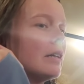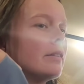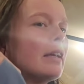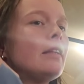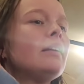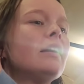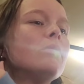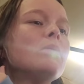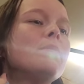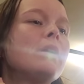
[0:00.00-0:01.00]
lately
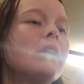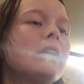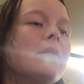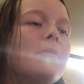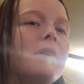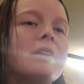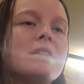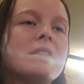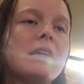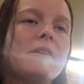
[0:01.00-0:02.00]
I've been picking up on a
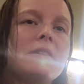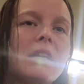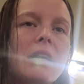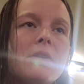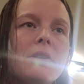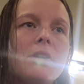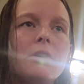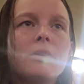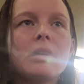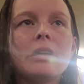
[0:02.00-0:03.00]
cell tower,
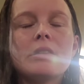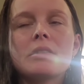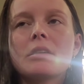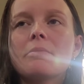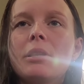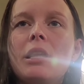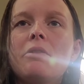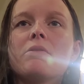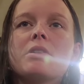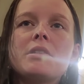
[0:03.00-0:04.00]
okay? Somebody
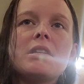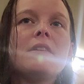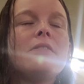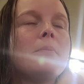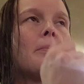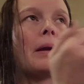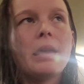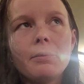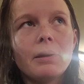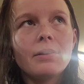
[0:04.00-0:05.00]
received
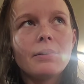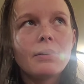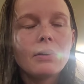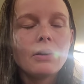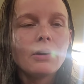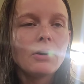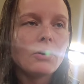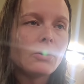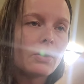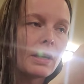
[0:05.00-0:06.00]
payment
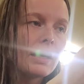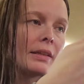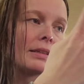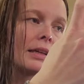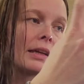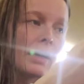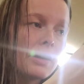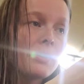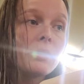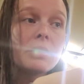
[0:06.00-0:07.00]
okay, to cut
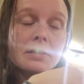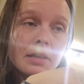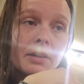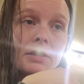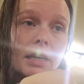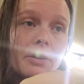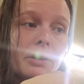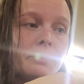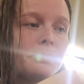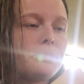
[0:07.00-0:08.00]
out a cell tower.